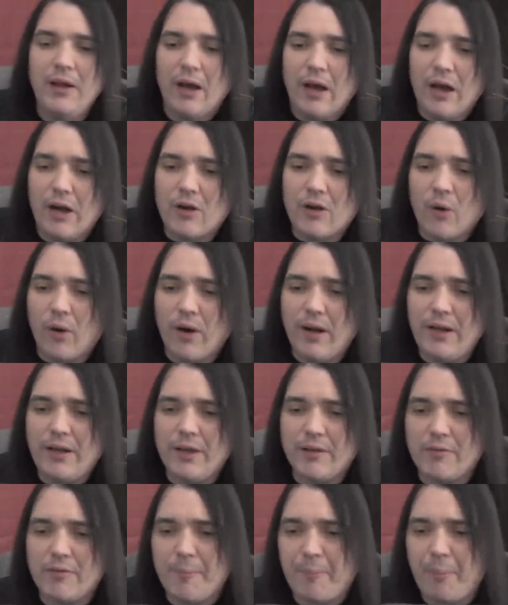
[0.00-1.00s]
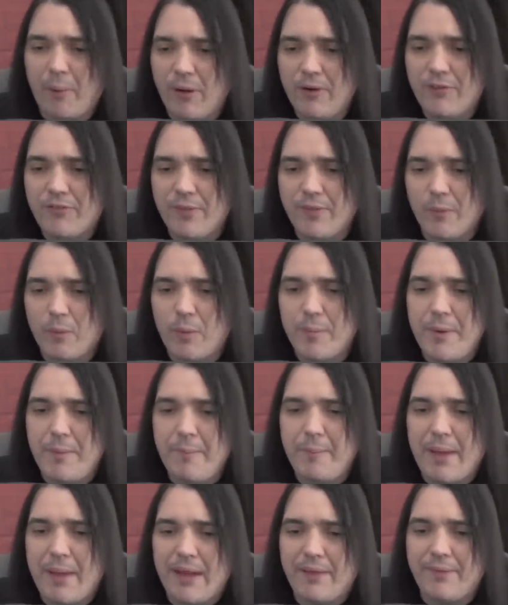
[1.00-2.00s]
According to reports, the
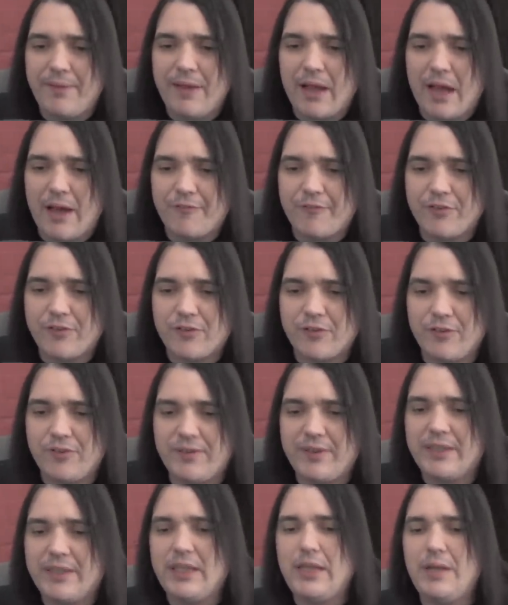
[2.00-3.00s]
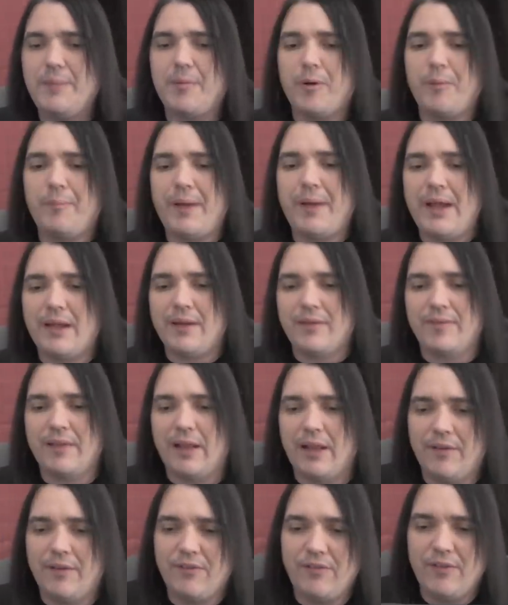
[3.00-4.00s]
woman begged the officers to keep her pants
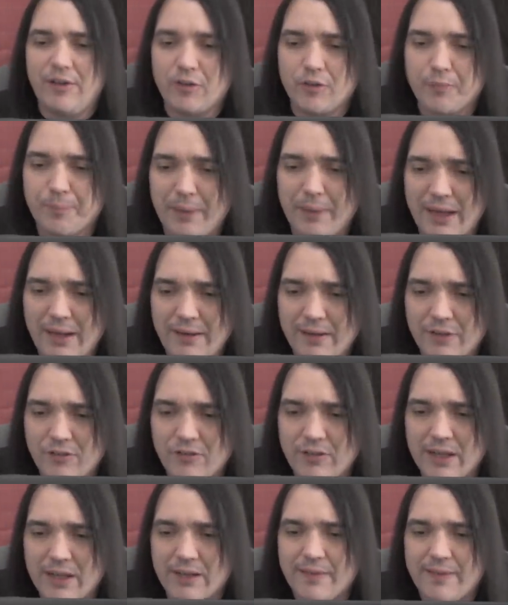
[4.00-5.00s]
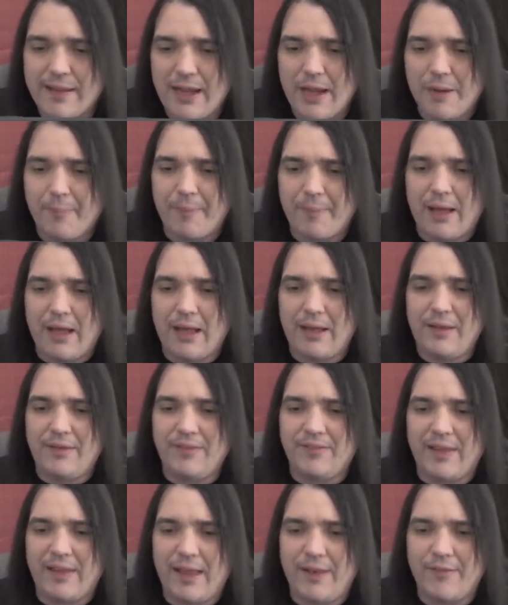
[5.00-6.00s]
on. She explained that she had a tampon
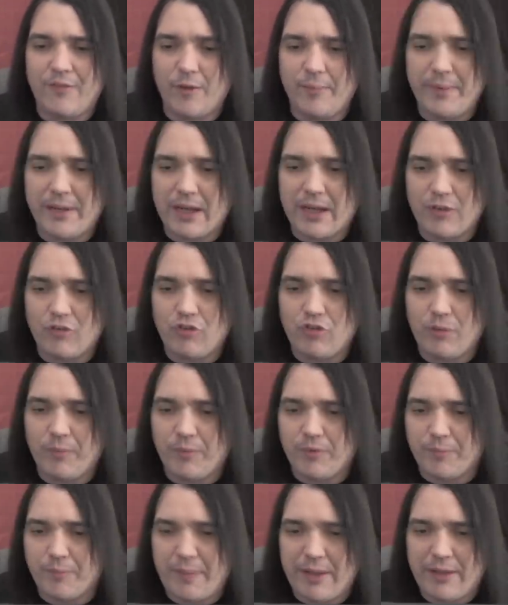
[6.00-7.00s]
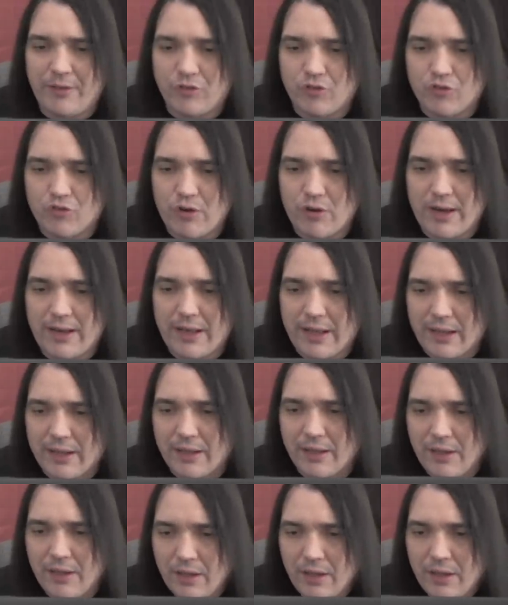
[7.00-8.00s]
inside of her because she was menstruating.
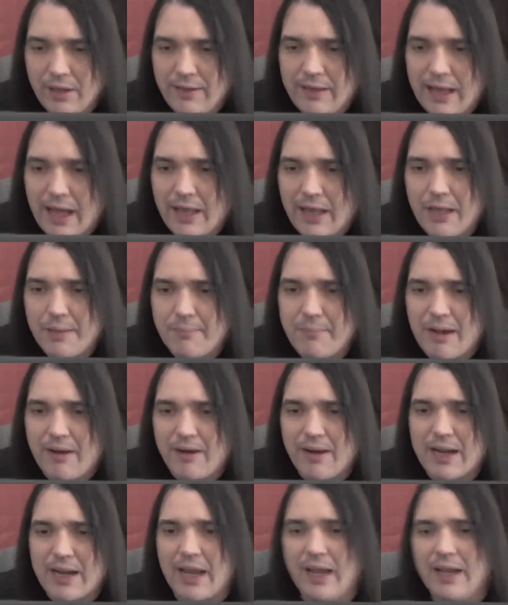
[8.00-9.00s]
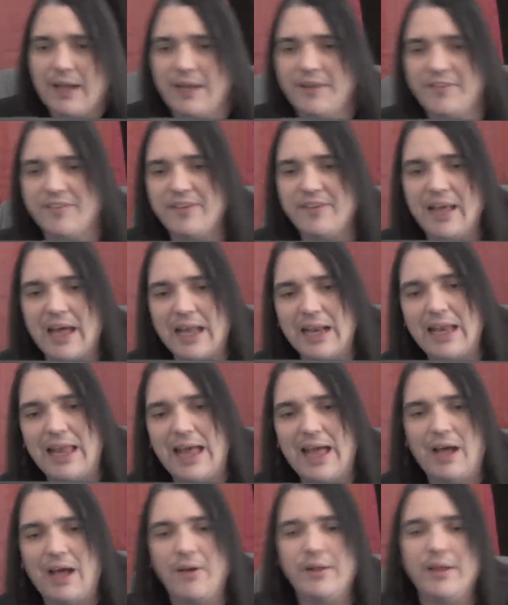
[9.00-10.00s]
Not in America, it's not
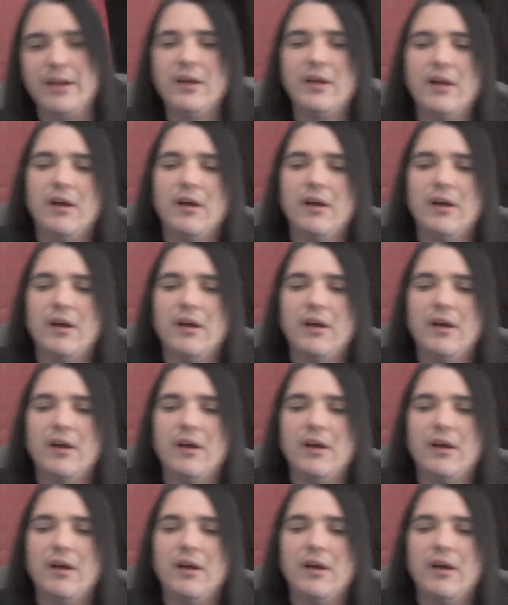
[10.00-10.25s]
allowed.